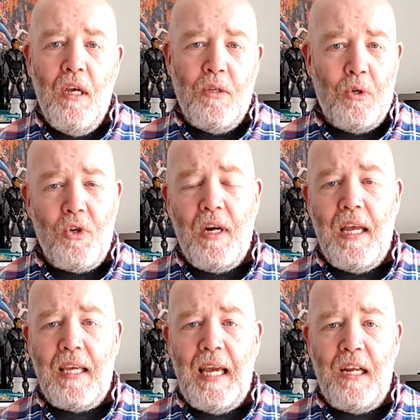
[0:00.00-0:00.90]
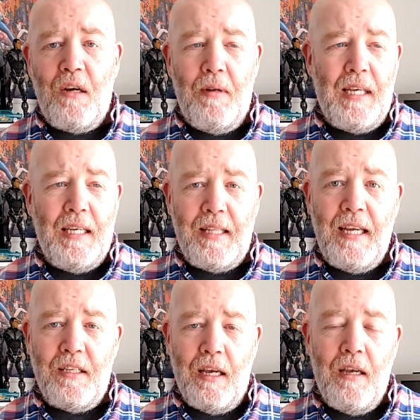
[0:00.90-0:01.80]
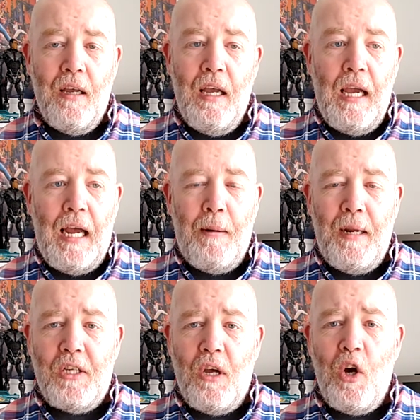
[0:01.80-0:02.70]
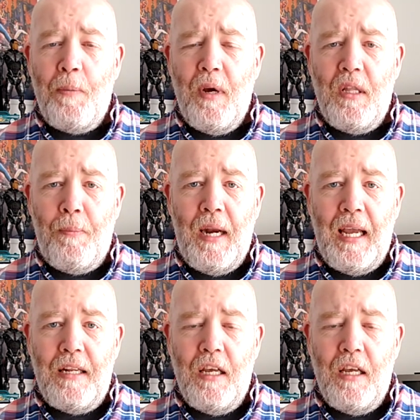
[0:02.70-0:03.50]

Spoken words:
So I tried it again a couple of days later, and I managed to hide behind the plane.